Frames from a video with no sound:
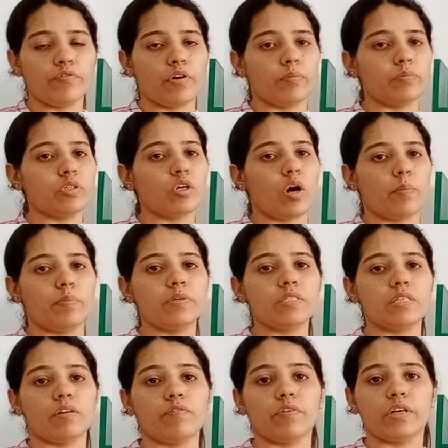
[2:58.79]
from the copper
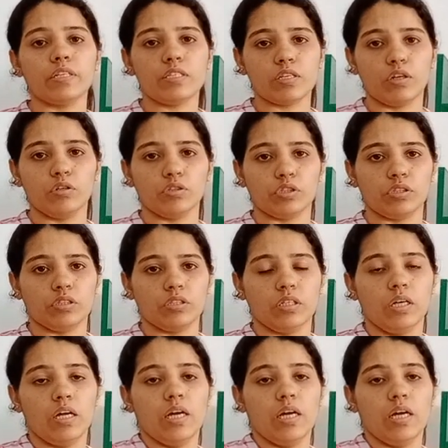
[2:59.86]
sulphate solution.